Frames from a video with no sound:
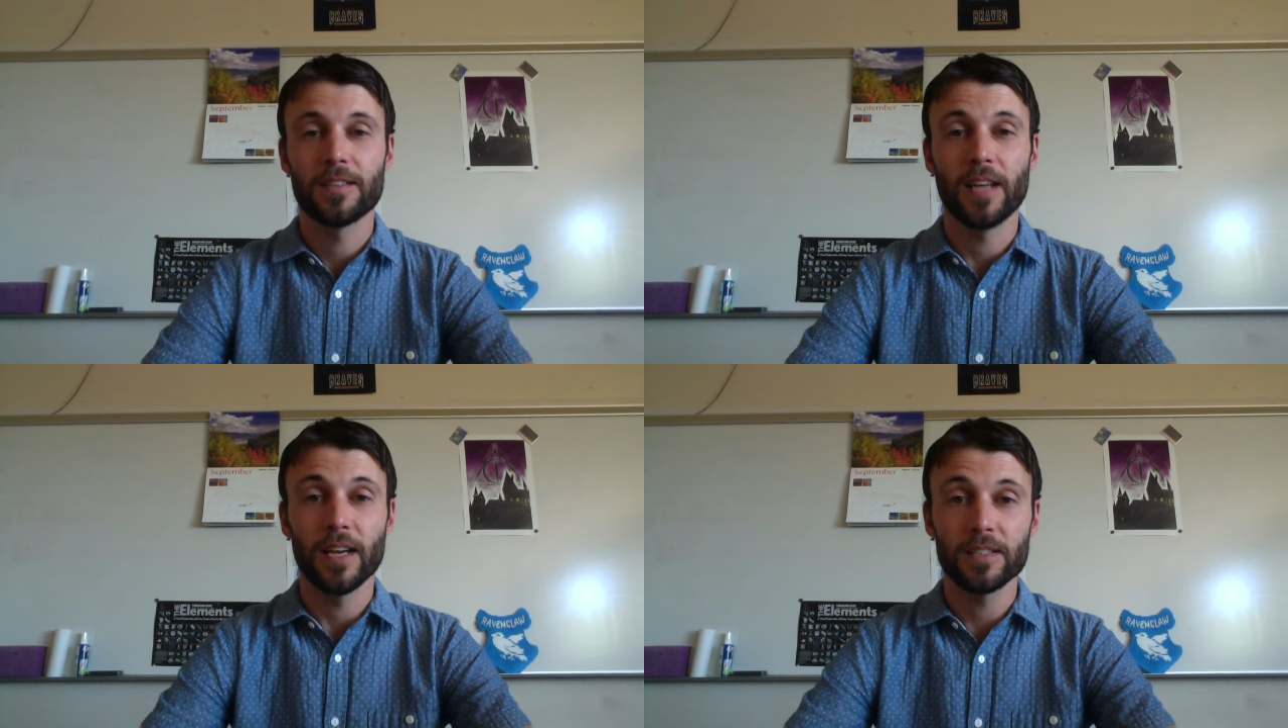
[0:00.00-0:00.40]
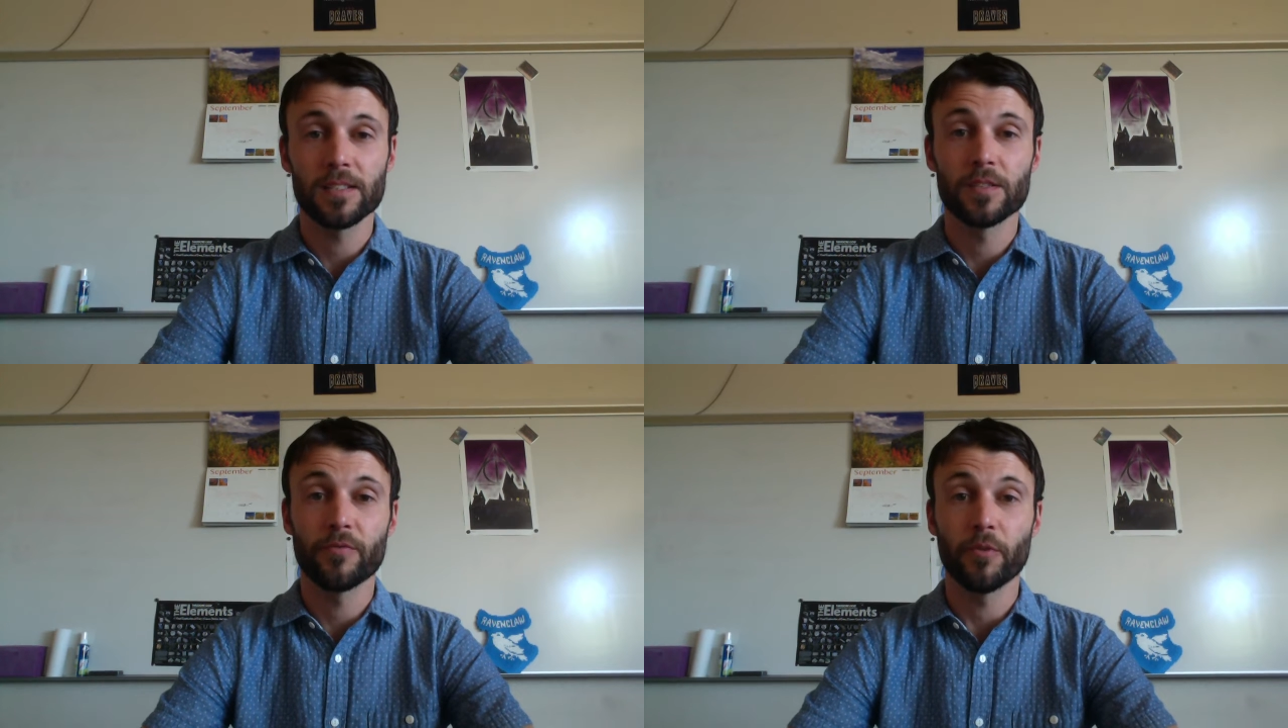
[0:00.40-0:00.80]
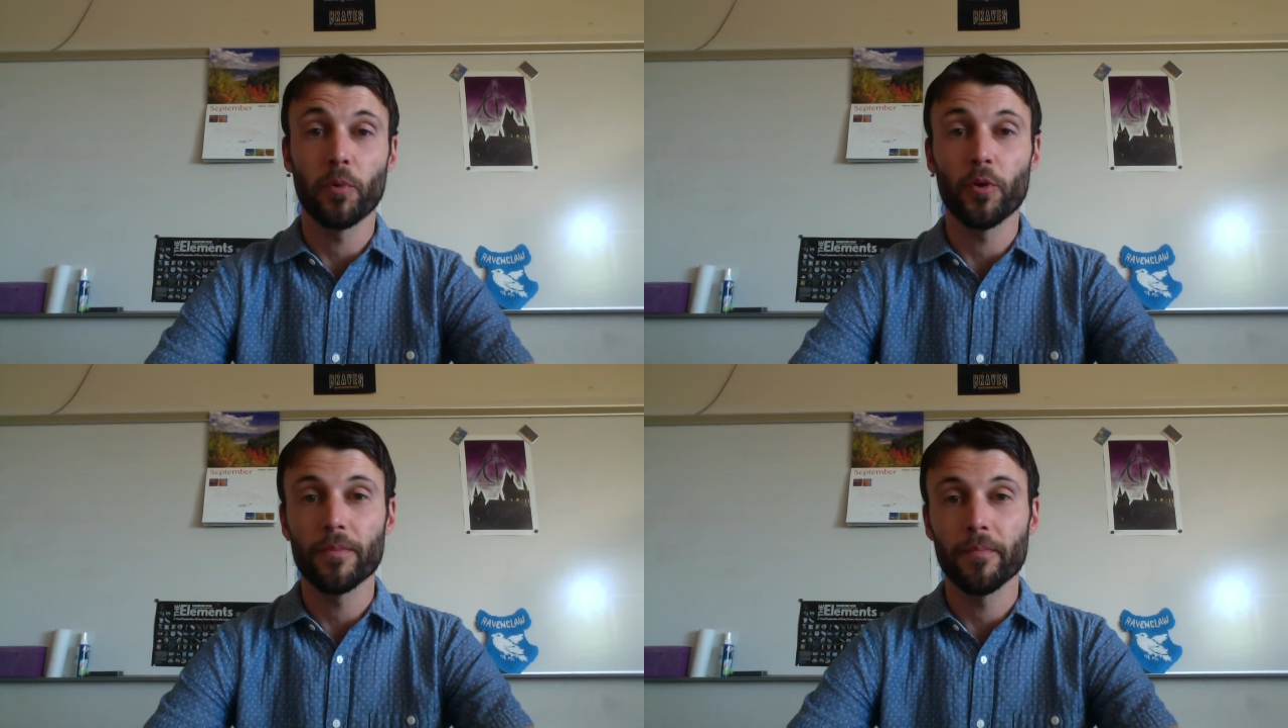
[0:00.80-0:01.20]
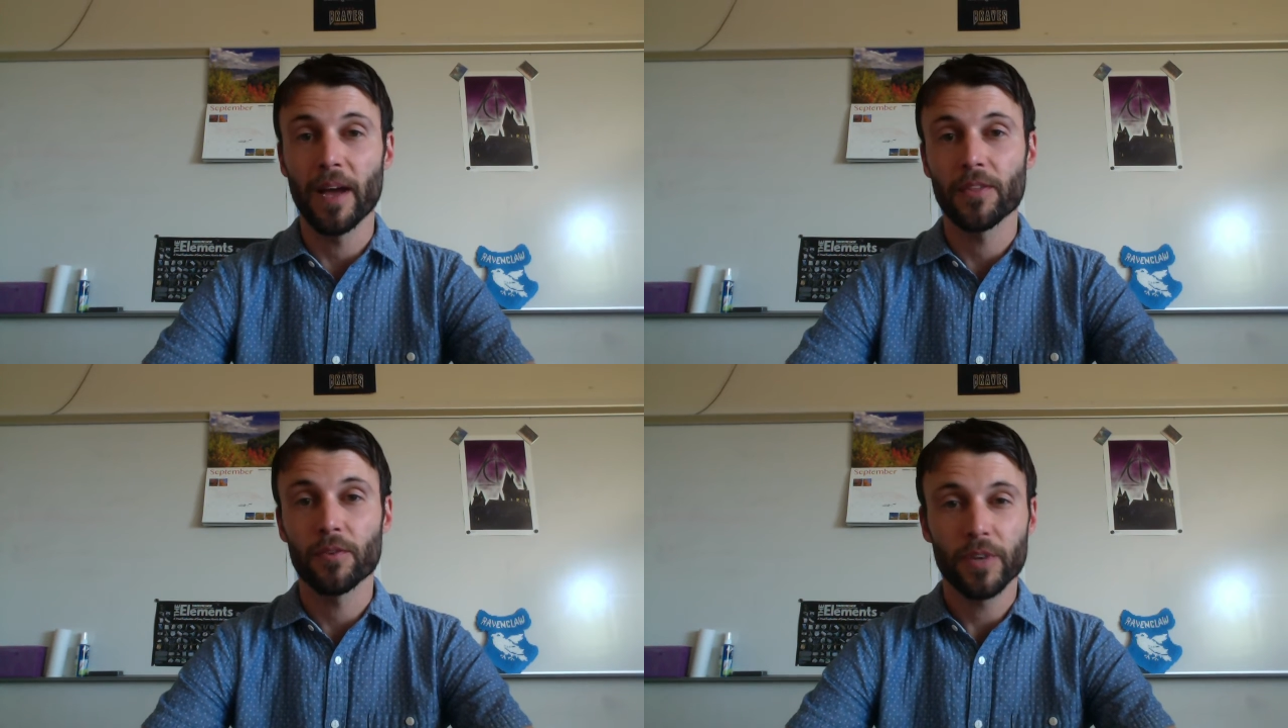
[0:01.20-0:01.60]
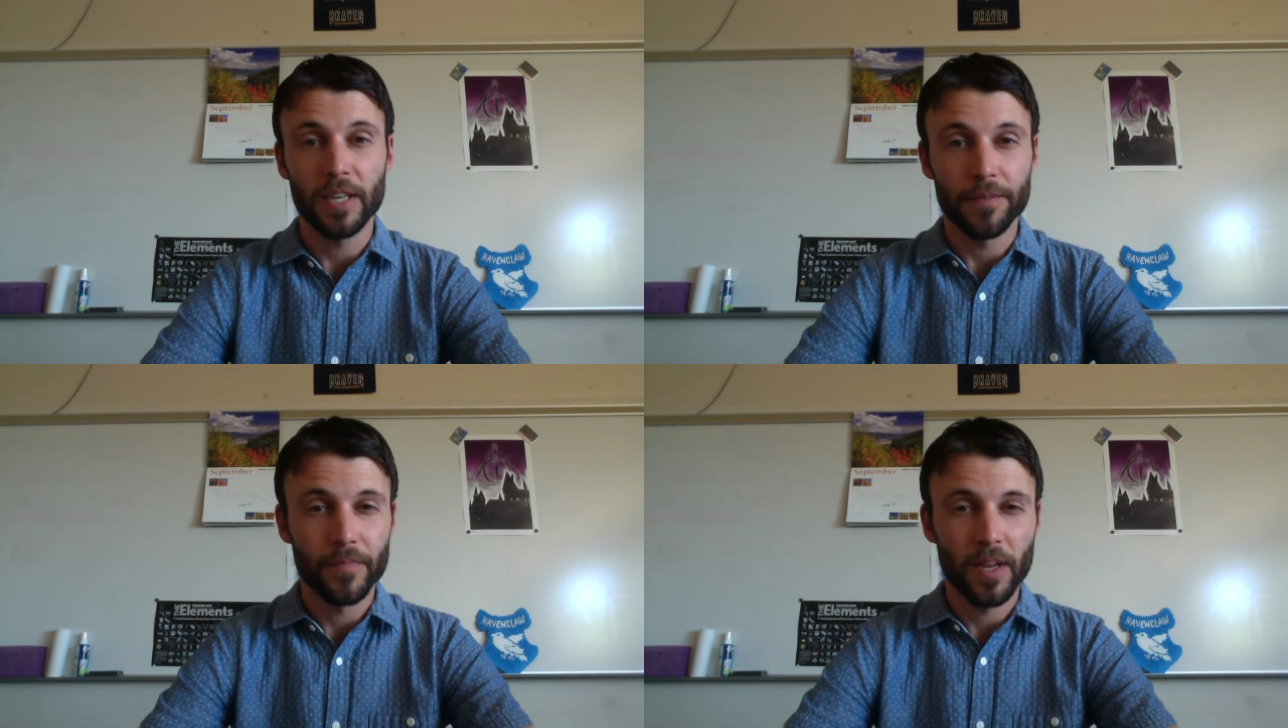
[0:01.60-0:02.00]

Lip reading: tests for both math and reading.